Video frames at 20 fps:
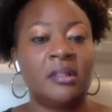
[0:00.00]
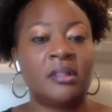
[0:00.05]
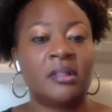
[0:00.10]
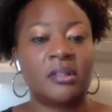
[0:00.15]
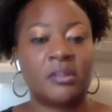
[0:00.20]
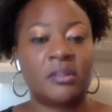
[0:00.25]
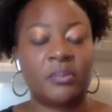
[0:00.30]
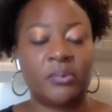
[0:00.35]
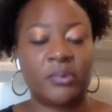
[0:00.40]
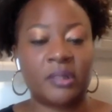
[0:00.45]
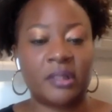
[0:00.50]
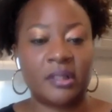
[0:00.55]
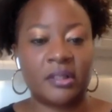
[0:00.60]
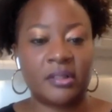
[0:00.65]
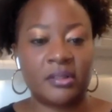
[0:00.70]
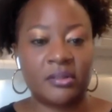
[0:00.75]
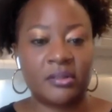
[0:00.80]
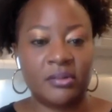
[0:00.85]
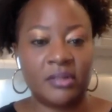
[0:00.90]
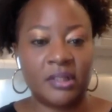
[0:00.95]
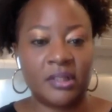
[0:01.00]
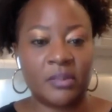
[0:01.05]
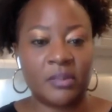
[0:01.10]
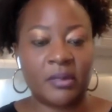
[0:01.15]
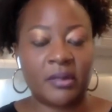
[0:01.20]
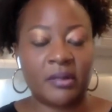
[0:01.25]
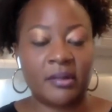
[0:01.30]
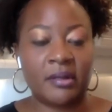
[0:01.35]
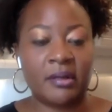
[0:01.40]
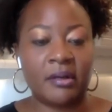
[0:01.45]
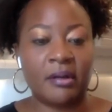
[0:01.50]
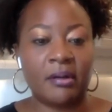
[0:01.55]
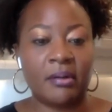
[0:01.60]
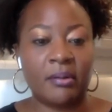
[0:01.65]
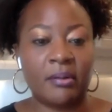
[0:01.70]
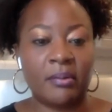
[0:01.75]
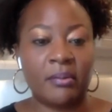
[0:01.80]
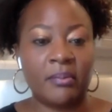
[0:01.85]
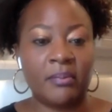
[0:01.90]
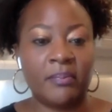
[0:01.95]
to support their students while they're
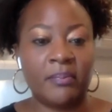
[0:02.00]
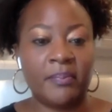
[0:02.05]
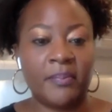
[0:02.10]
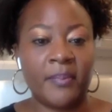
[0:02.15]
home?